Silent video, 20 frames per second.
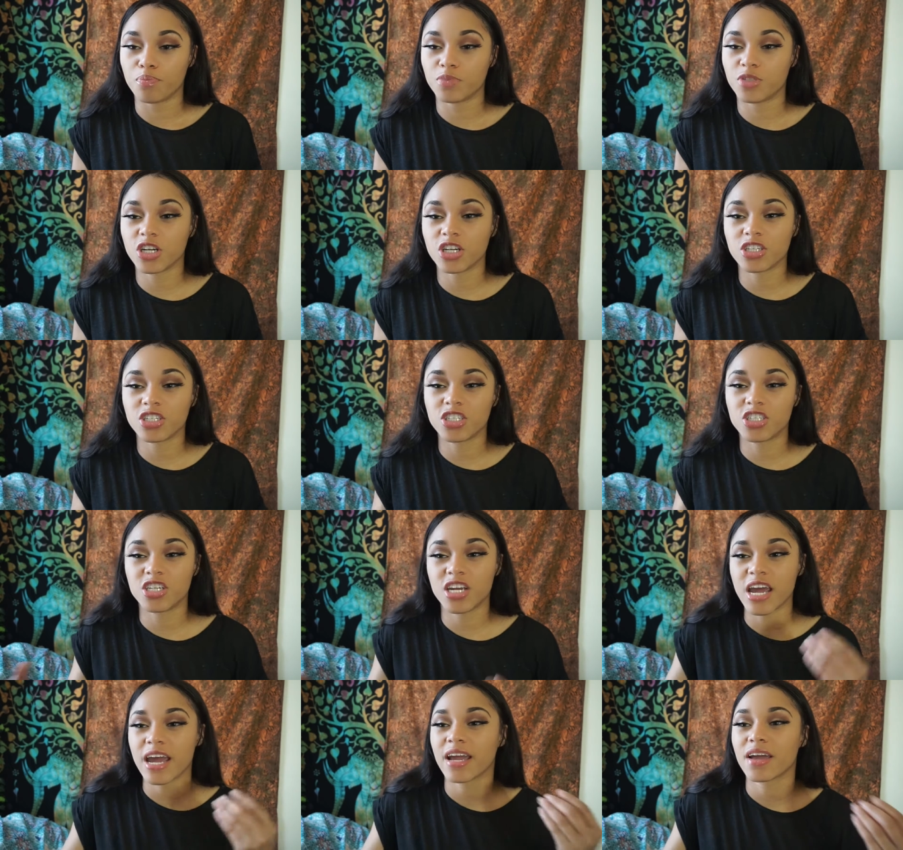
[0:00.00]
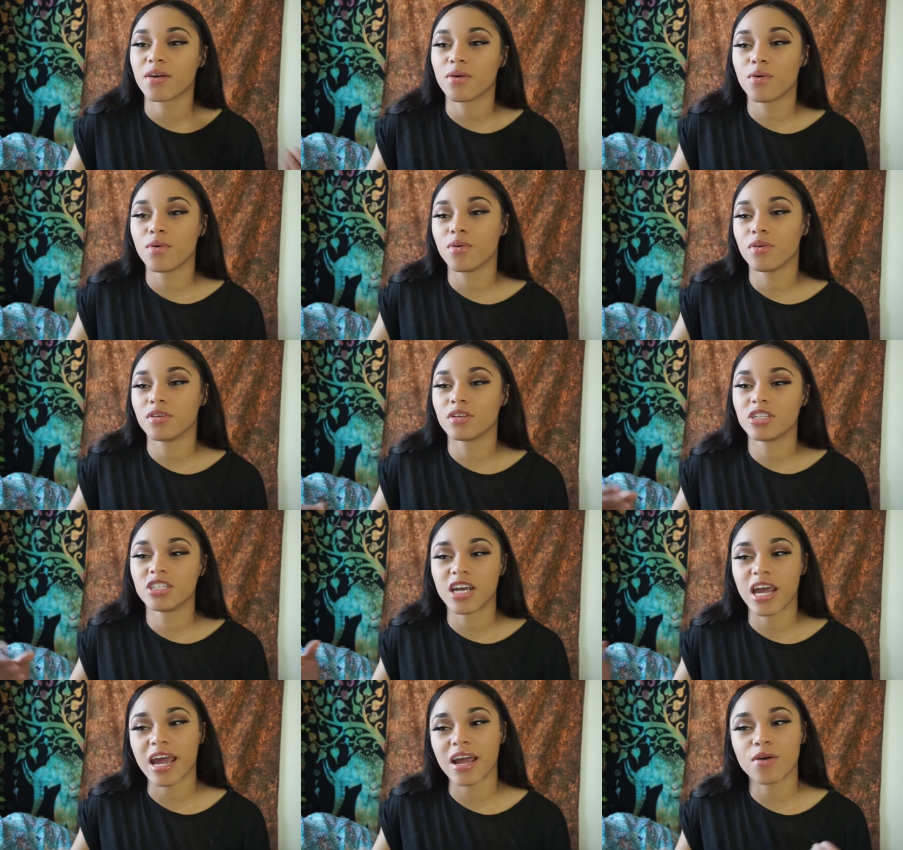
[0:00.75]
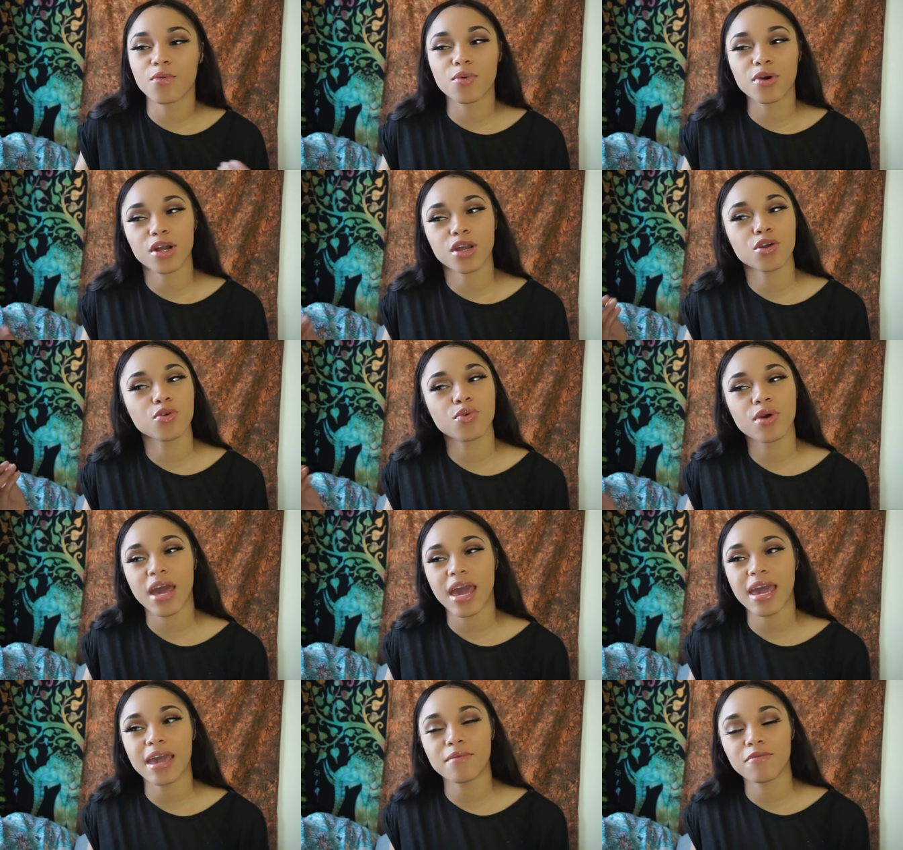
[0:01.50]
just check where you
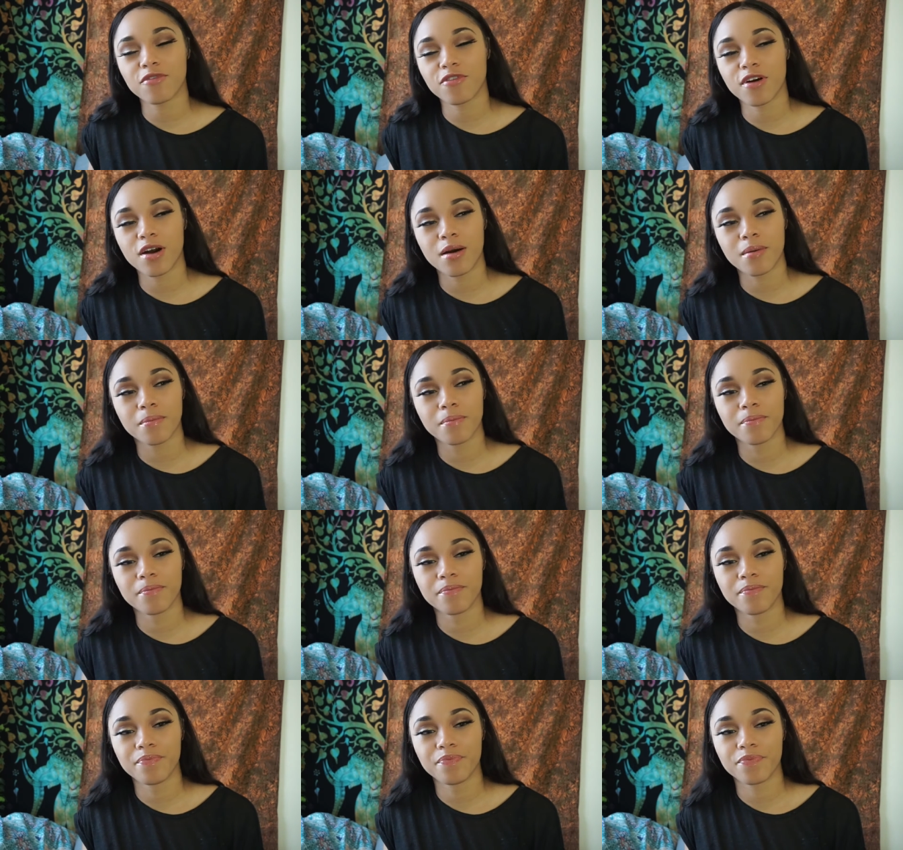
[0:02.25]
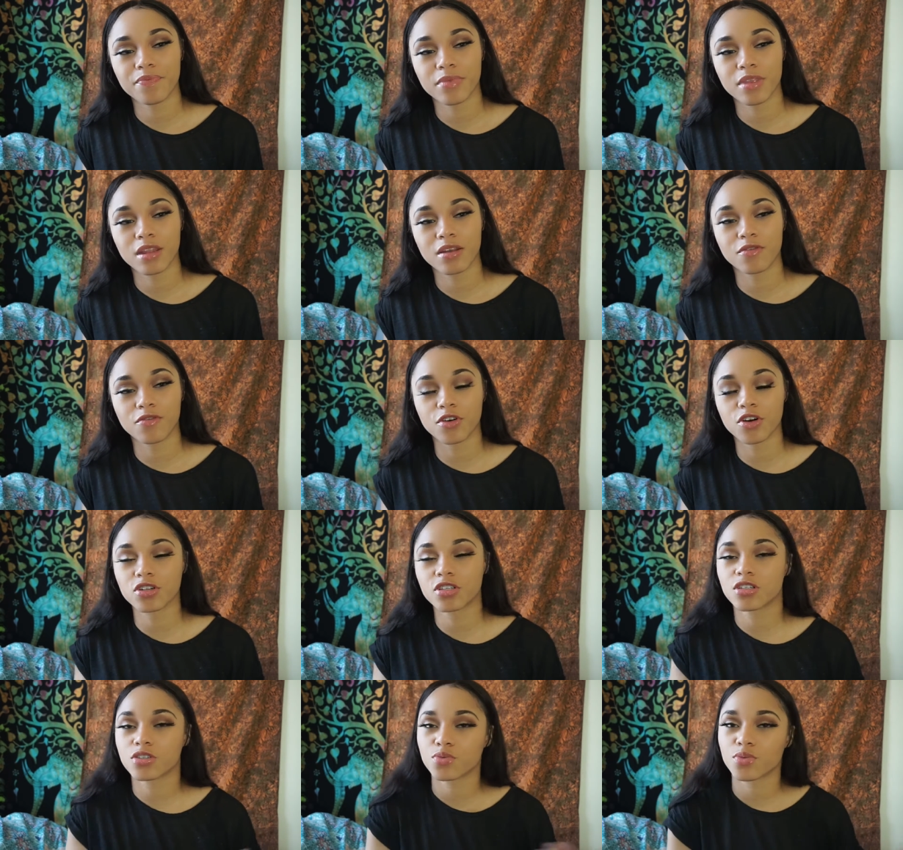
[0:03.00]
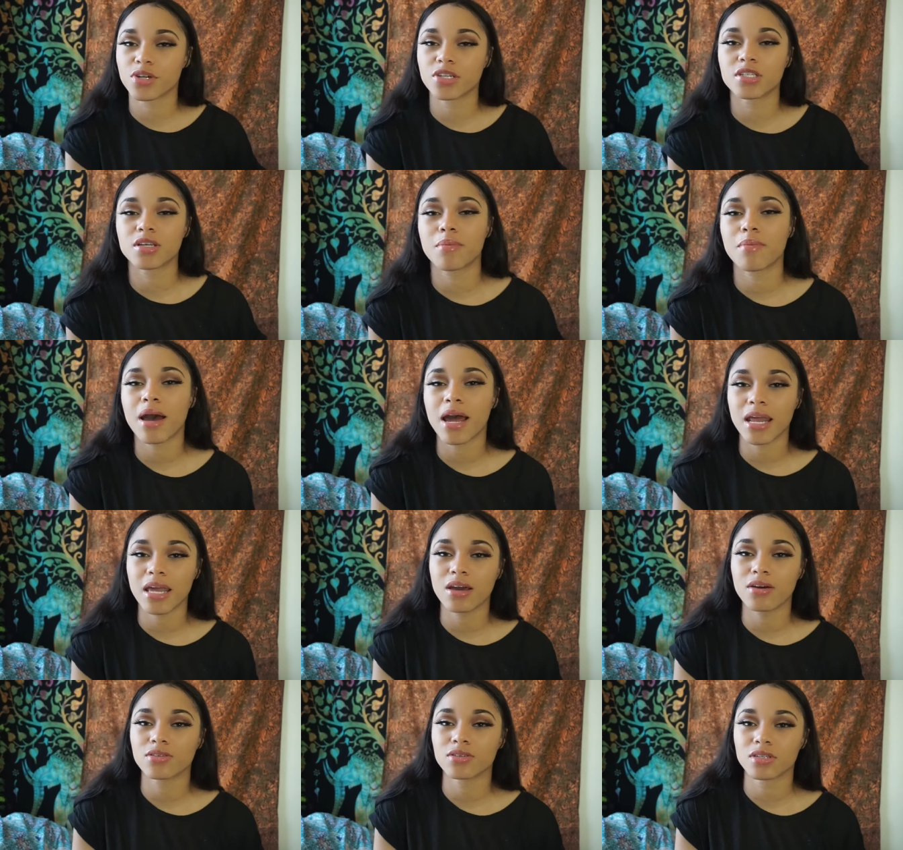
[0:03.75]
came from versus where
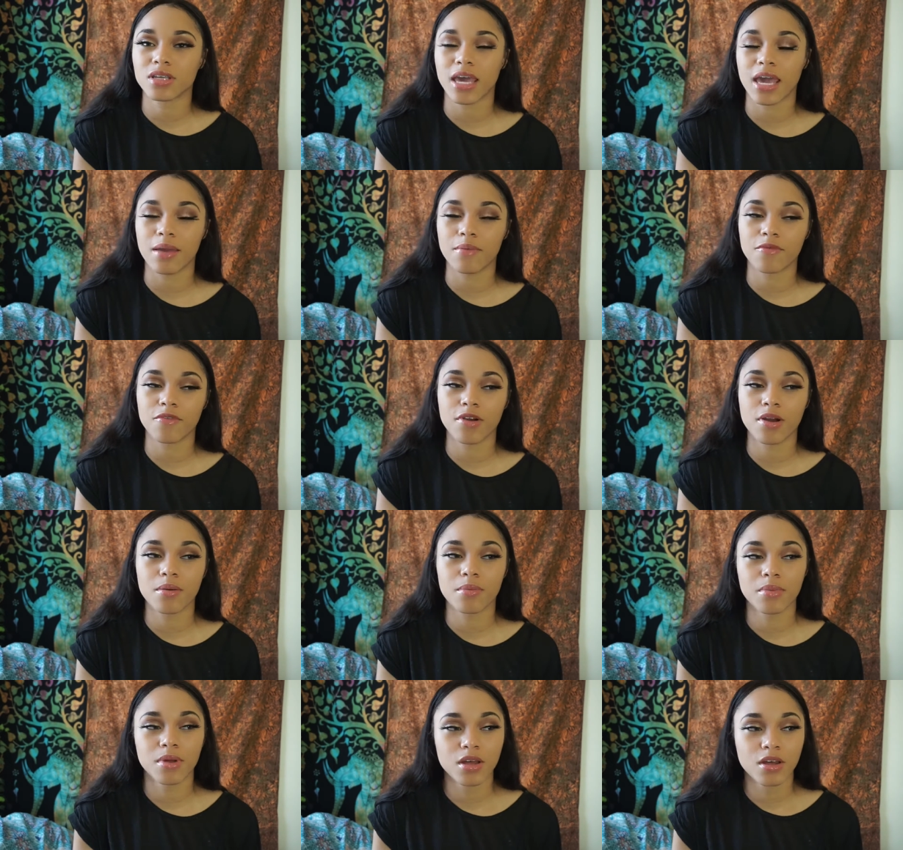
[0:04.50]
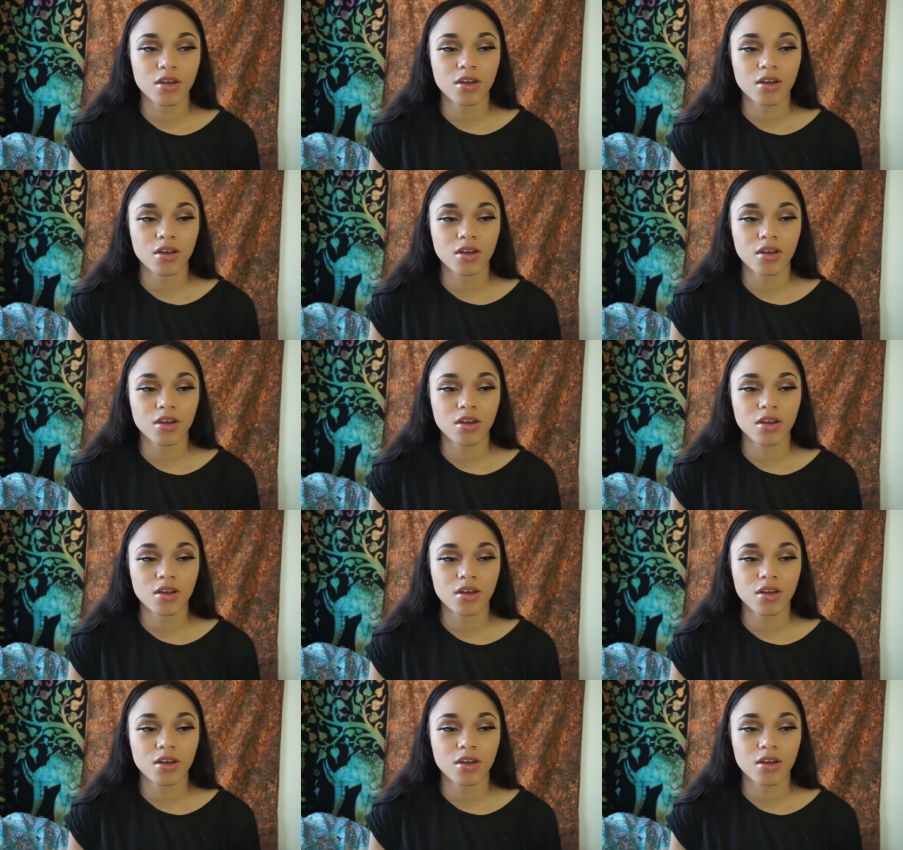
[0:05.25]
somebody else came from.